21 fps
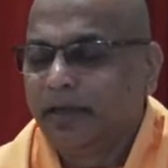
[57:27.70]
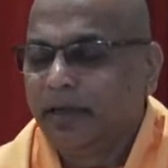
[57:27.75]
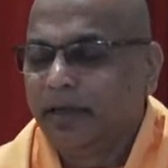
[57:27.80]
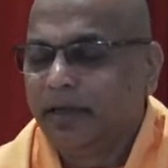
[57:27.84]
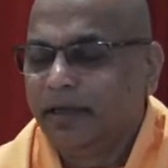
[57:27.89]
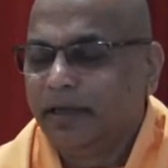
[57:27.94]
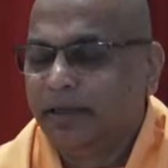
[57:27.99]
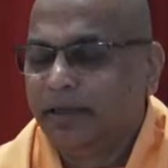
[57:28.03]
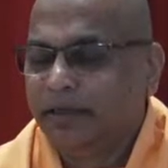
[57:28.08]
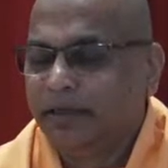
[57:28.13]

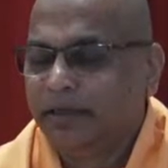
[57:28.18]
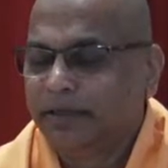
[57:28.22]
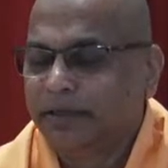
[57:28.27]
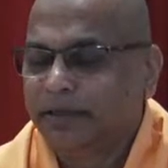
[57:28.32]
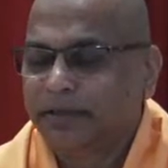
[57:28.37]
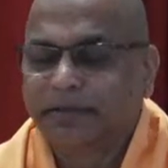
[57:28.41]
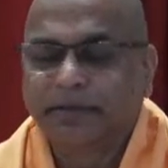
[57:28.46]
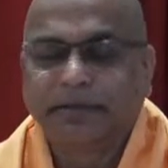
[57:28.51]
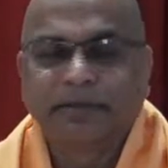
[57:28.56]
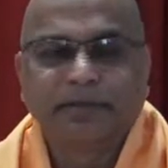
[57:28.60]
And
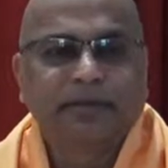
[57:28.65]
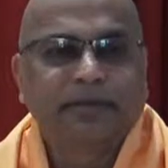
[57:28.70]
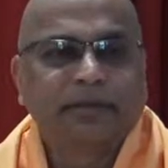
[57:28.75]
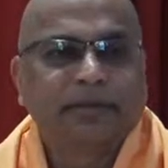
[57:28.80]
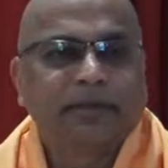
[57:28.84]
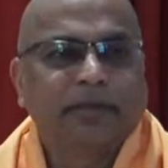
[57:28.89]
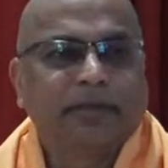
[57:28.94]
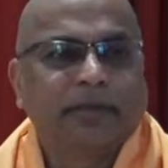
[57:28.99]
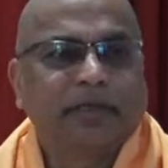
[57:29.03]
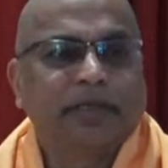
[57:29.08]

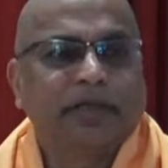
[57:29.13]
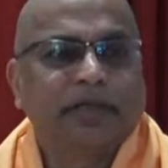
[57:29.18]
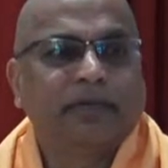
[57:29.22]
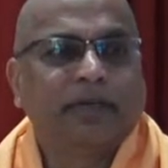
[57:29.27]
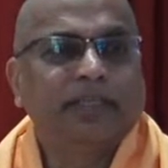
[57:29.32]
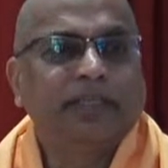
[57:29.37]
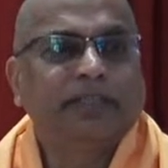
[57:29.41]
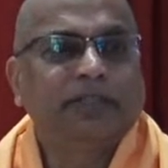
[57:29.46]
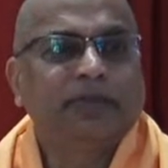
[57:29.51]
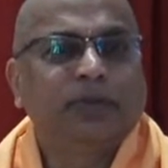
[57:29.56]

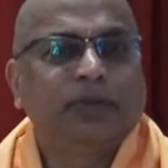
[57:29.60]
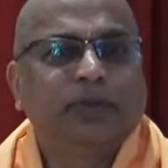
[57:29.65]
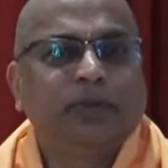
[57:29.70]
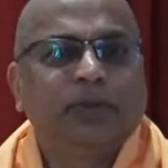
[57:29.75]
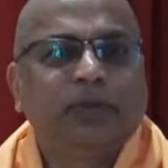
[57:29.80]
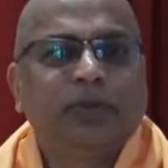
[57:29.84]
otherwise,